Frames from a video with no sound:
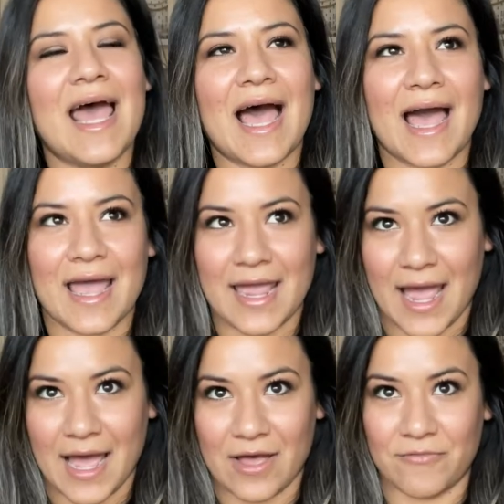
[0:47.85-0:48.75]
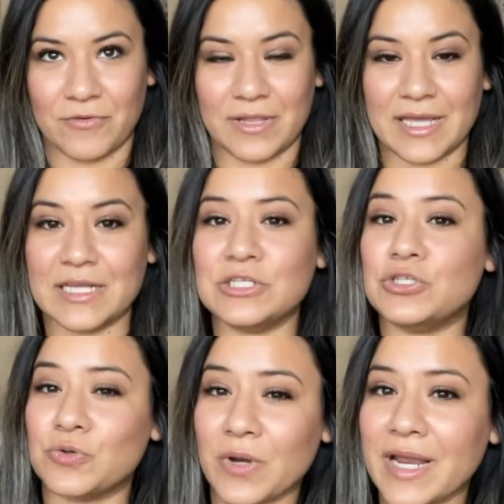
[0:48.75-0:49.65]
I have really
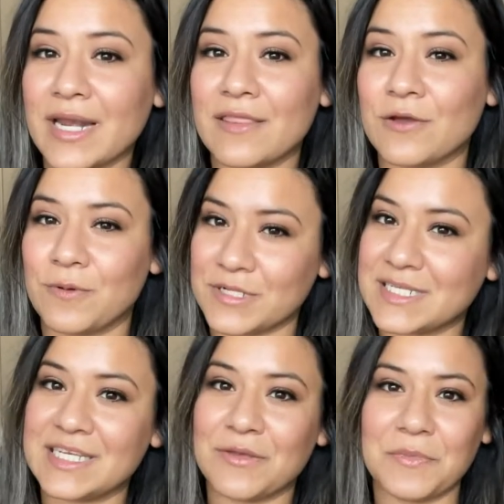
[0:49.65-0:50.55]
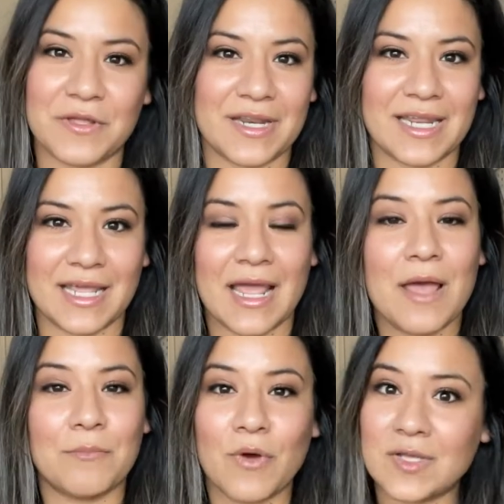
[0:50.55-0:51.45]
enjoyed the quilting community,
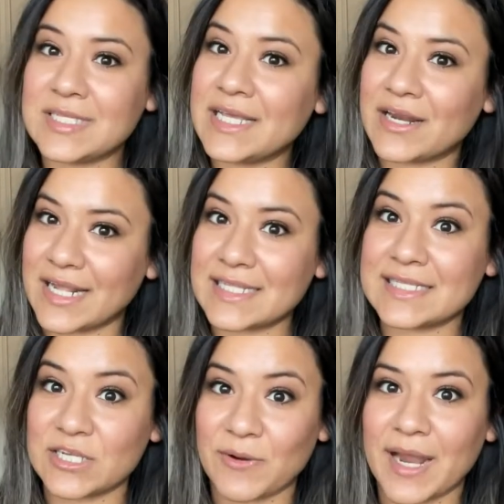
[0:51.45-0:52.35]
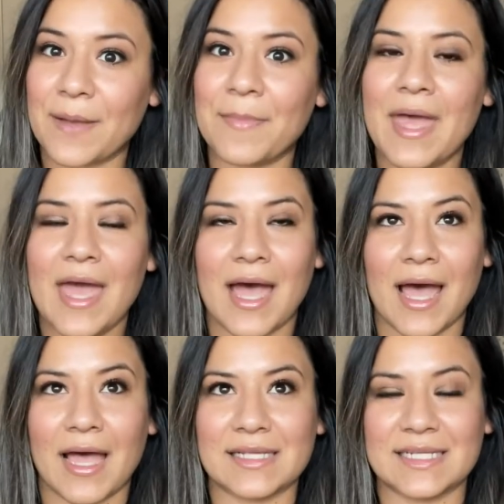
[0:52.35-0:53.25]
mostly on Instagram,
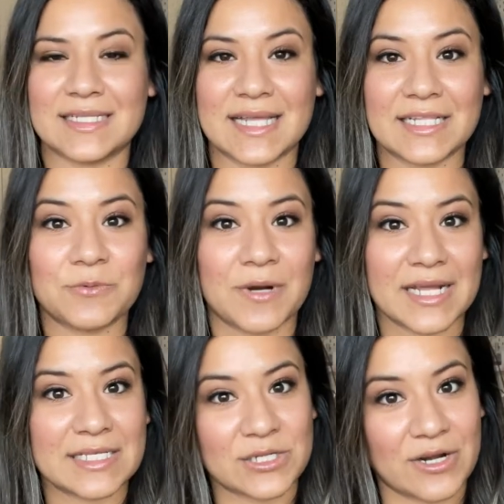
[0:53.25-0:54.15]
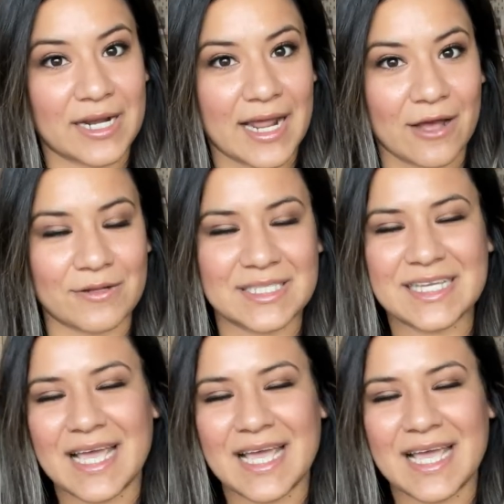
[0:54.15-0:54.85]
uh, since that's where I started out.